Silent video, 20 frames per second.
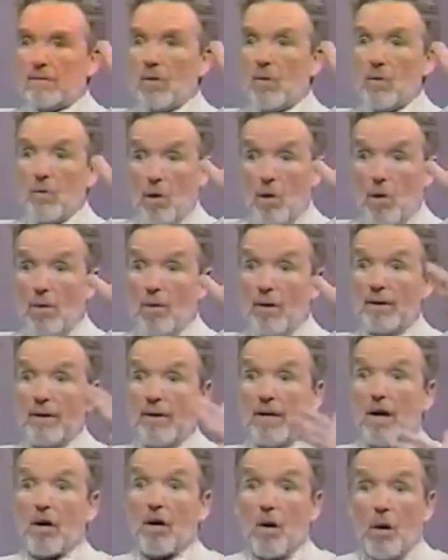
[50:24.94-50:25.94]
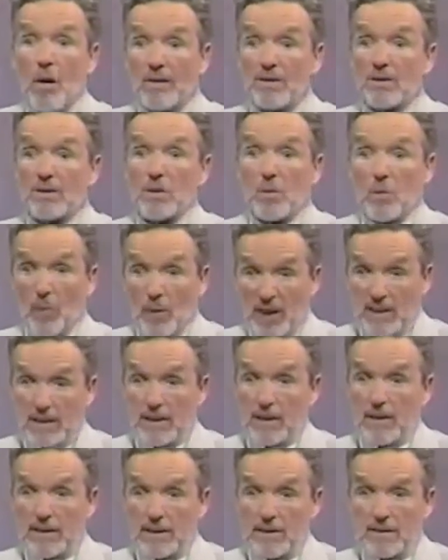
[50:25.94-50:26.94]
O Lord, and our hearts are
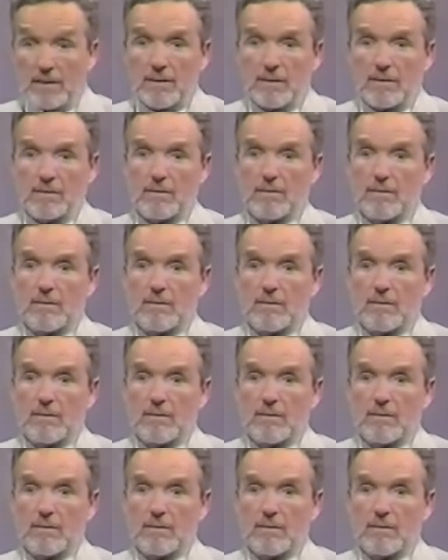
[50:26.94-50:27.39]
restless